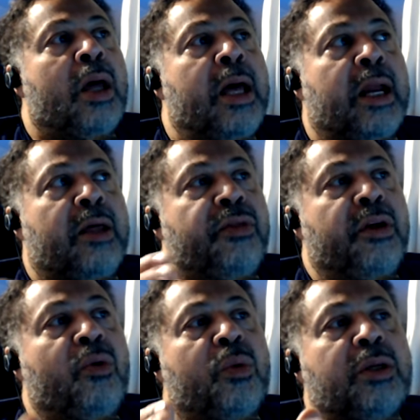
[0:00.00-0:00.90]
And I
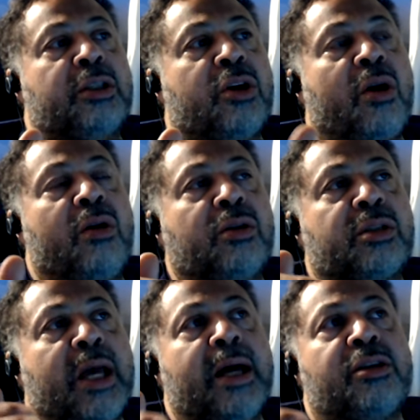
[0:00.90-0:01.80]
think when Charles
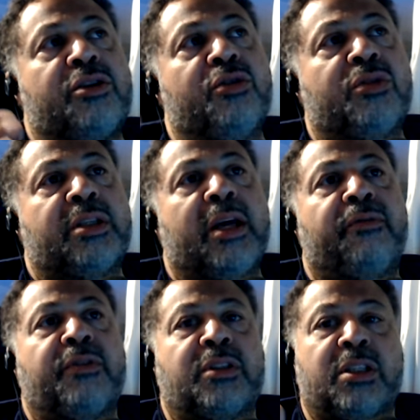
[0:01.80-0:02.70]
got to San
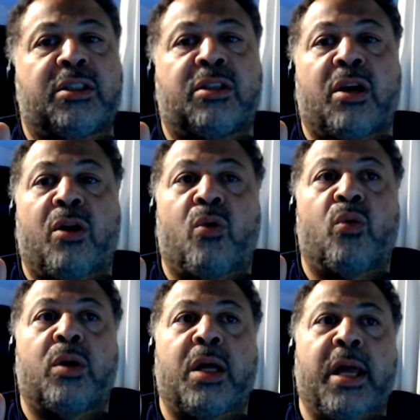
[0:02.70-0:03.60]

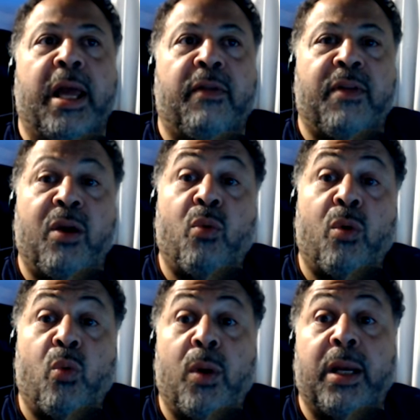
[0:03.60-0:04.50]
Francisco and they were
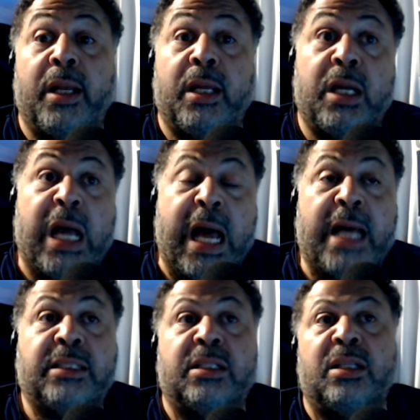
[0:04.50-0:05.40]
winning,
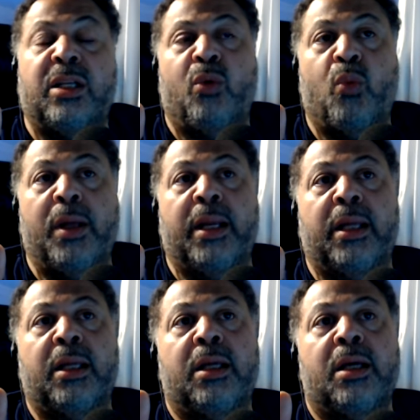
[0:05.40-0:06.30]
constantly winning,
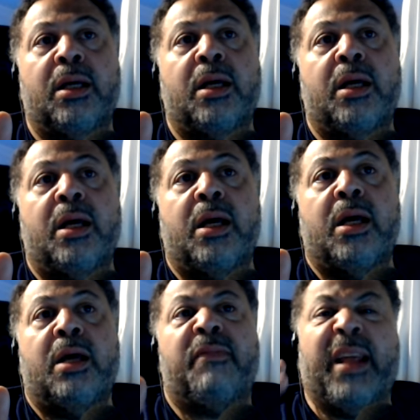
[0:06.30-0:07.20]

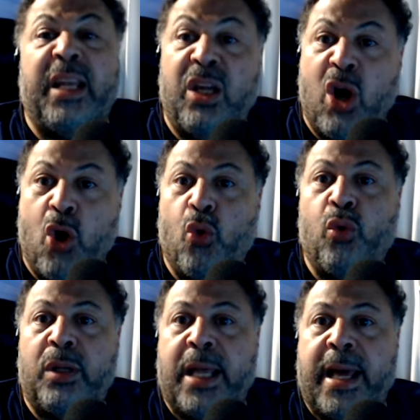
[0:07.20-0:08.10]
that he
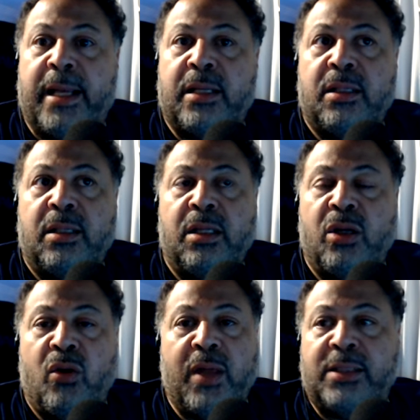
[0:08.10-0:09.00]
owned that. You
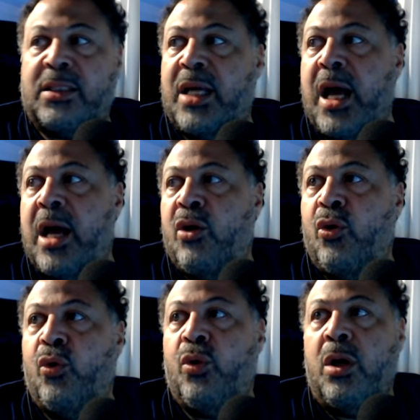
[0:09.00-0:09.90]
know, that's a guy
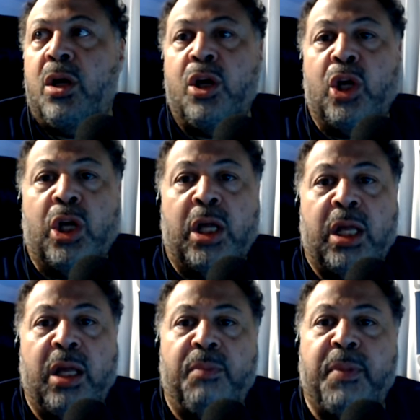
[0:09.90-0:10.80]
who
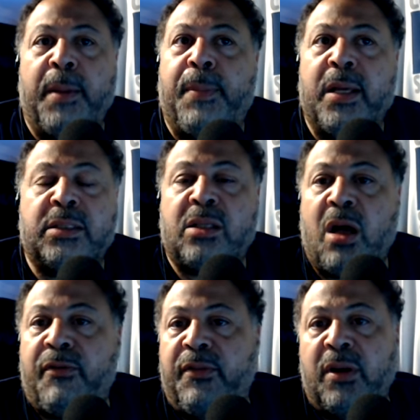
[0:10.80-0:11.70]
he'd be pissed
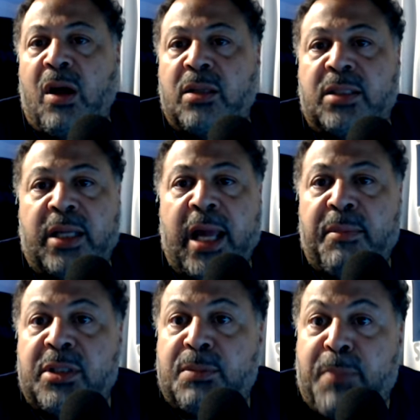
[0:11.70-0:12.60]
off if he lost a game
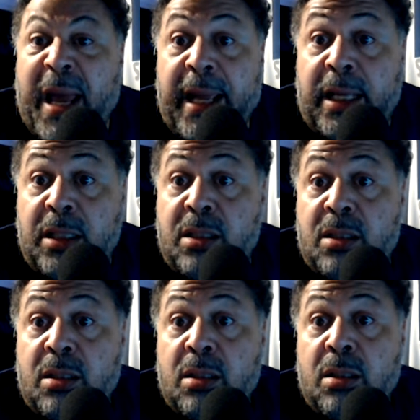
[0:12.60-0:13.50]
of spades,